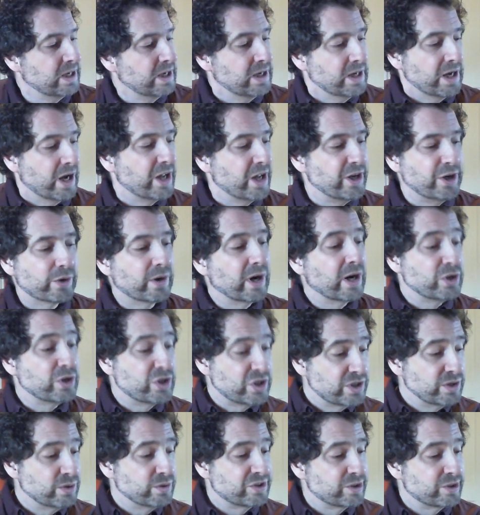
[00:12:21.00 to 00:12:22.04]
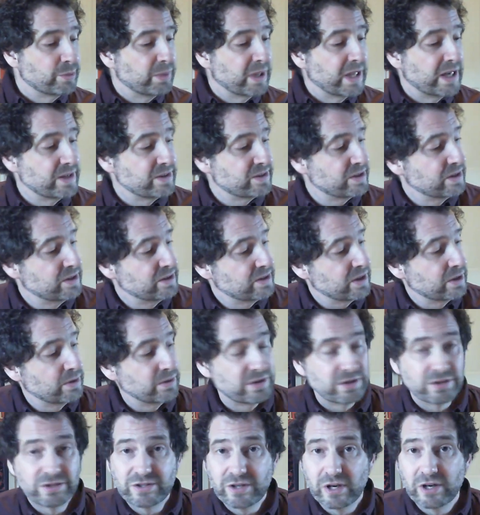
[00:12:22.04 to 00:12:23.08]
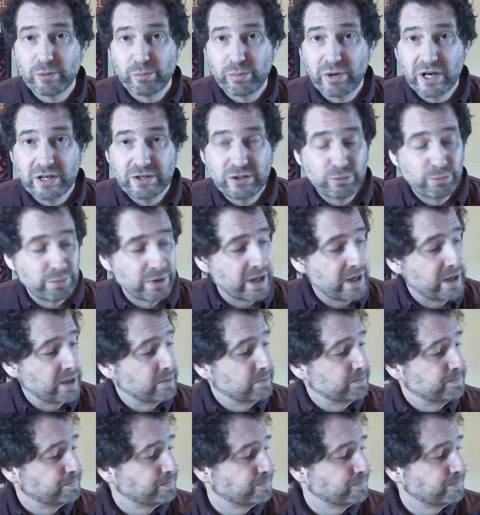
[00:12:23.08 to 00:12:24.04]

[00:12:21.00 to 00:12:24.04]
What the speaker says: Underground shoots the plant sends out to start a brand new plant.